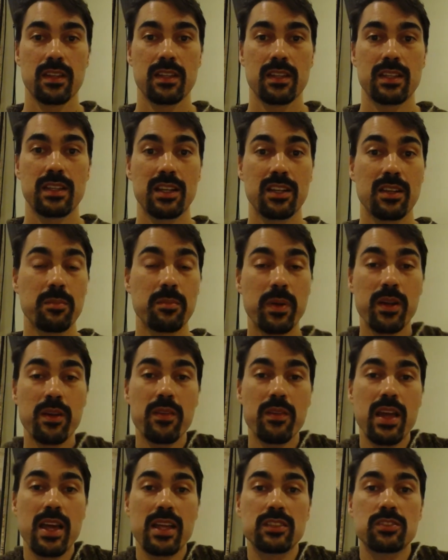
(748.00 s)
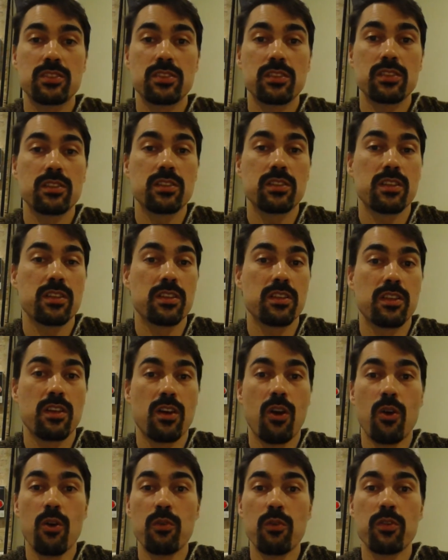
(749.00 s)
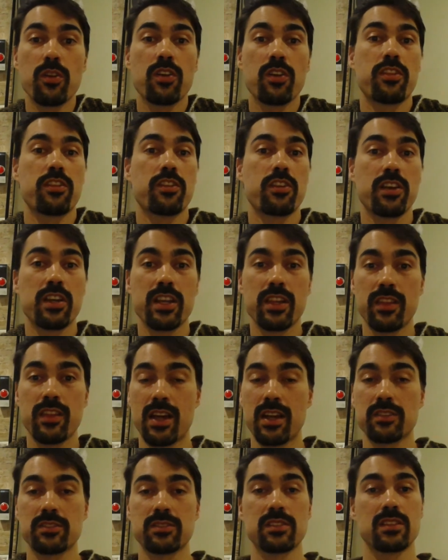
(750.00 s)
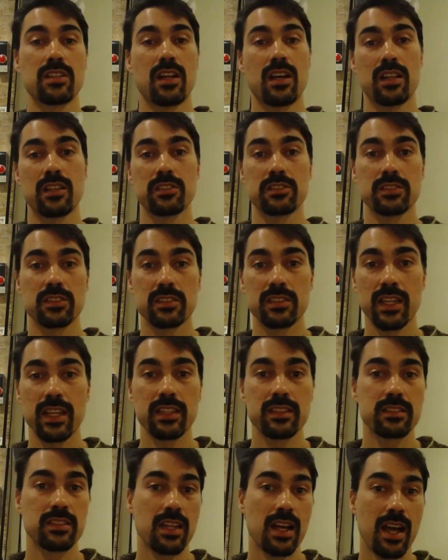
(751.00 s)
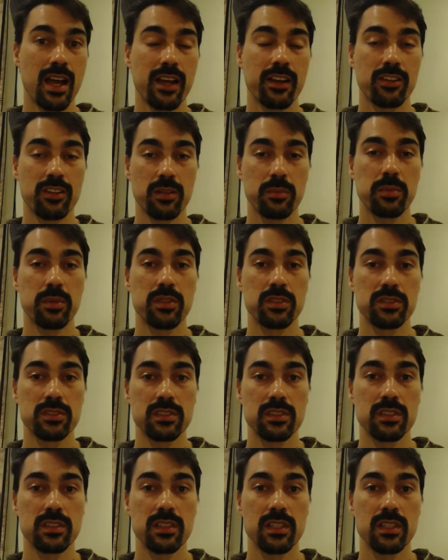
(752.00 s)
Now compare that to the over $30,000 it takes to hire a person,